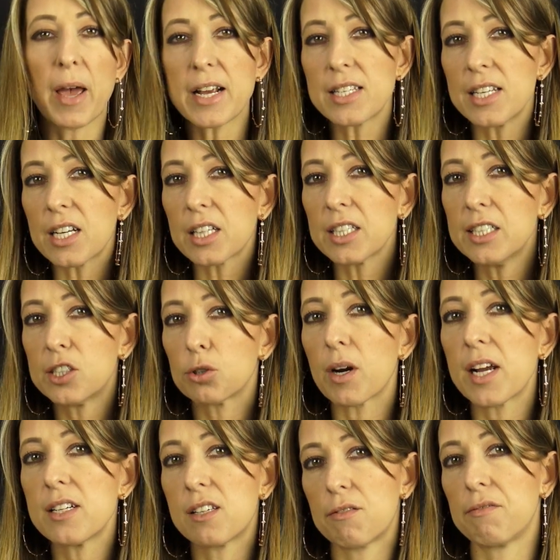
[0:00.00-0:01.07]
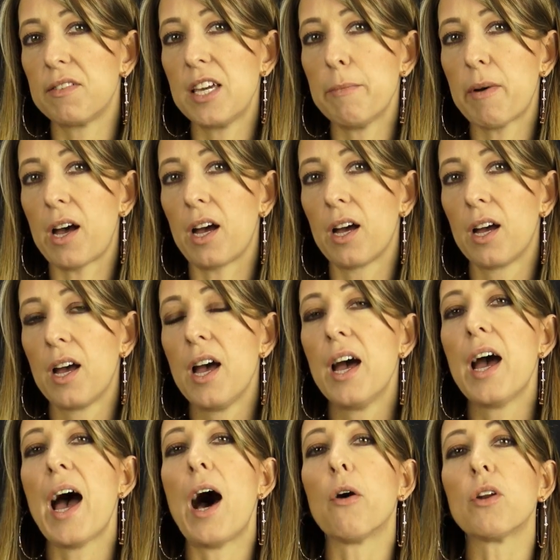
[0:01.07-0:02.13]
basically trains FEMA
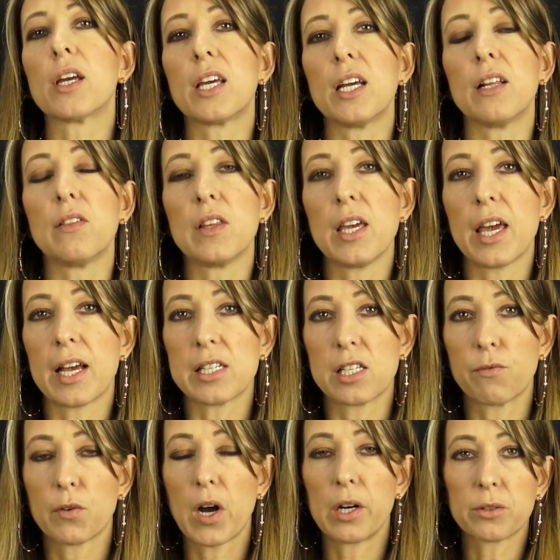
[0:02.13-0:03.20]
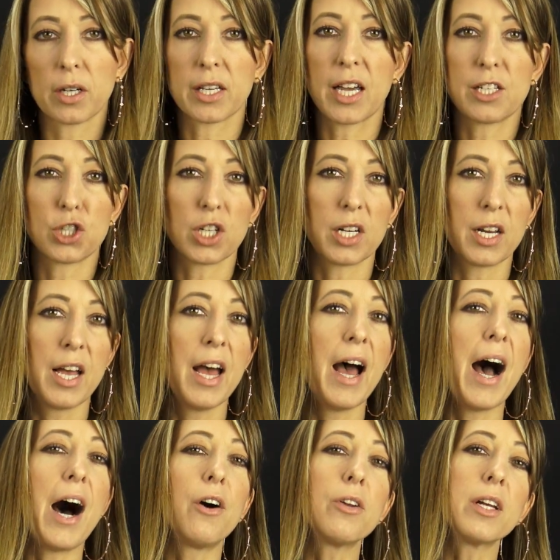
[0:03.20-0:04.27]
how to get in the hands of congregation,
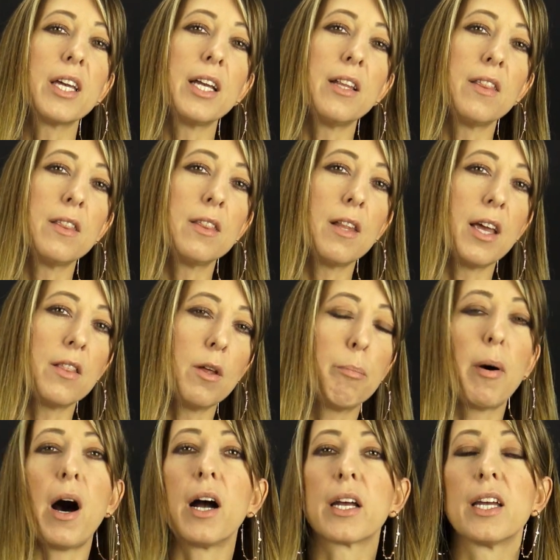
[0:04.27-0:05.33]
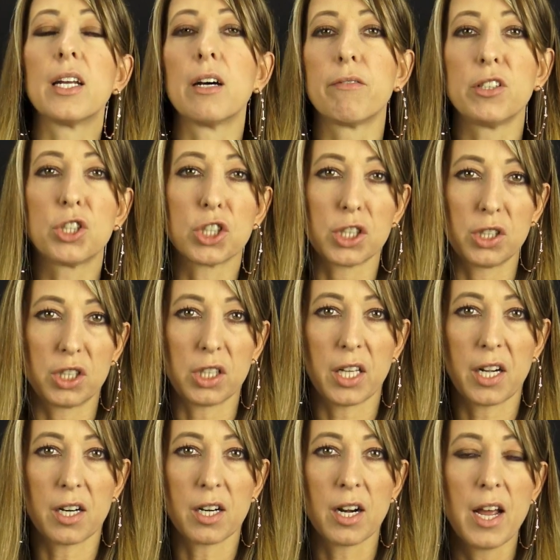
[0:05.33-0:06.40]
how to get in the pocket of the church
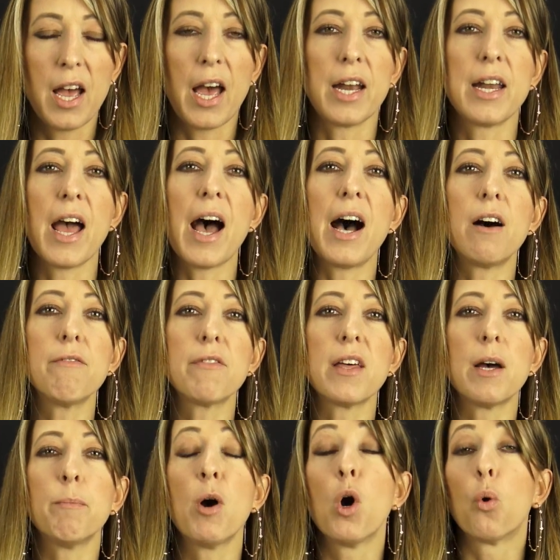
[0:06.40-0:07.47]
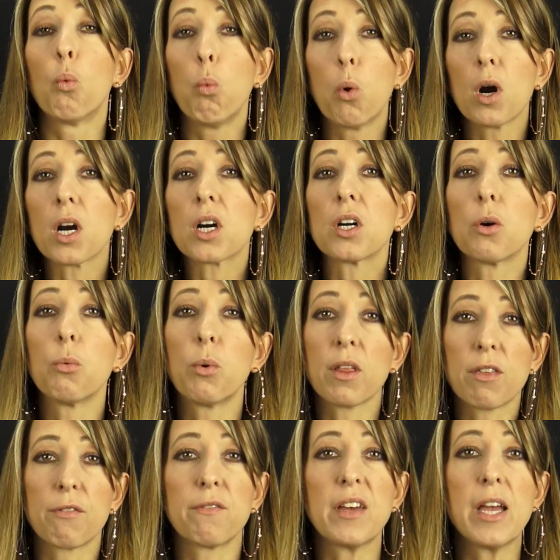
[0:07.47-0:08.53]
leader, and have them work
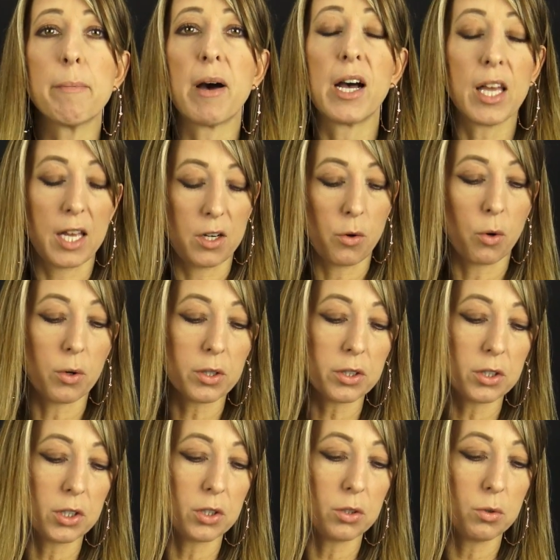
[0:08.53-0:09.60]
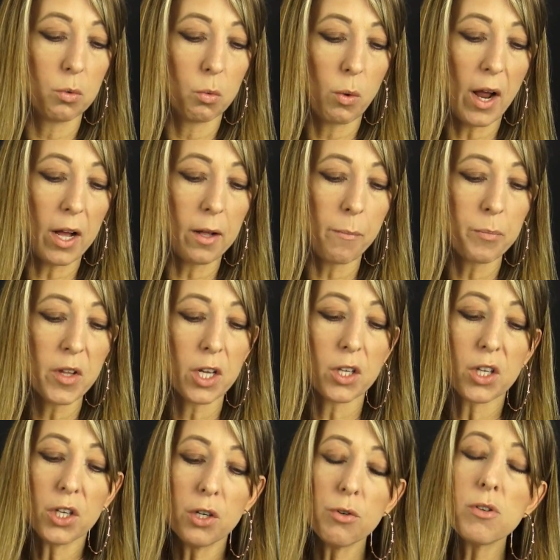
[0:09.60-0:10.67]
with FEMA in order to, well,
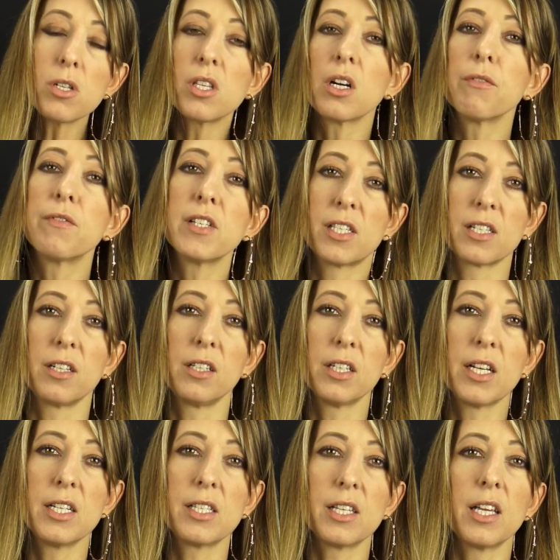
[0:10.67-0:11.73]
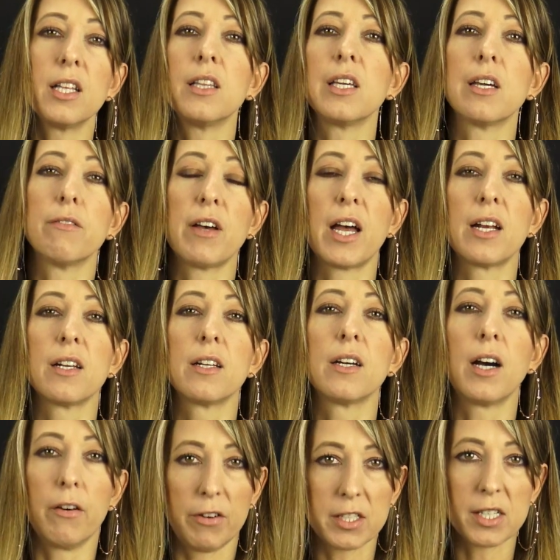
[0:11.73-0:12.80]
use their facilities in the event
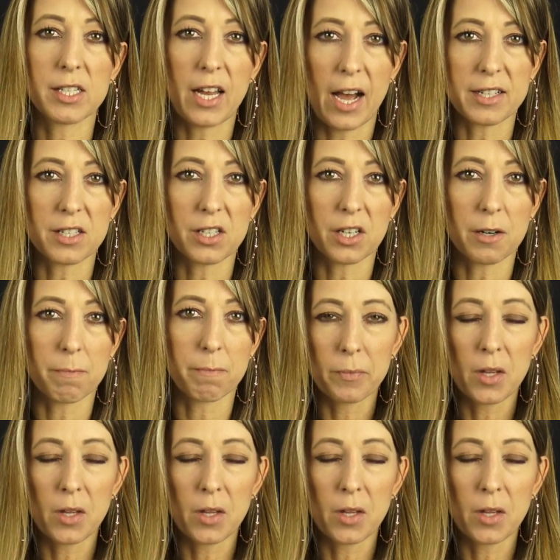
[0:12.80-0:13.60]
of a disaster.